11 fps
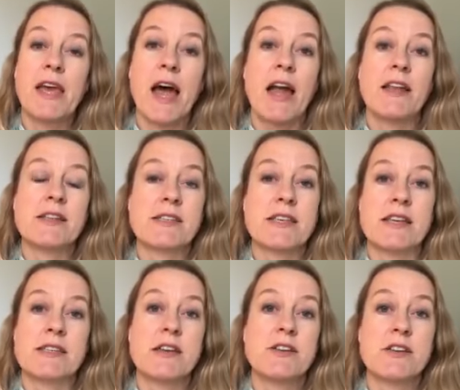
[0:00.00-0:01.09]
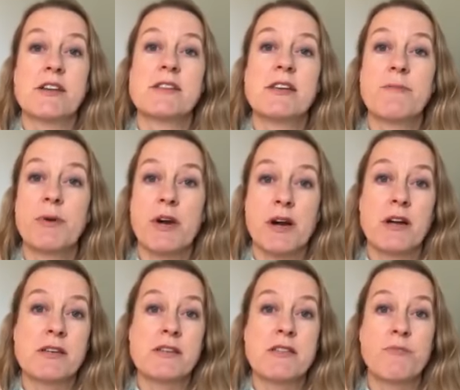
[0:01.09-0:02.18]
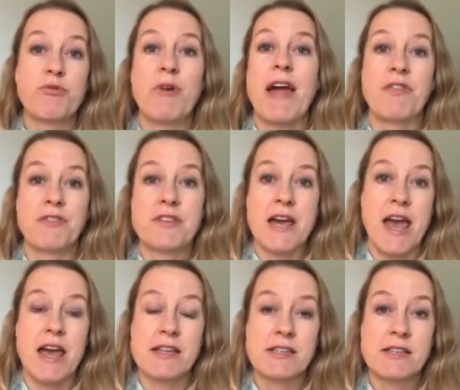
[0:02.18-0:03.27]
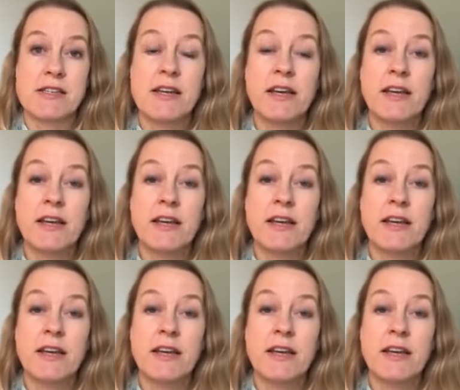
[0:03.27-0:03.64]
and it's this: does it pass the breath test?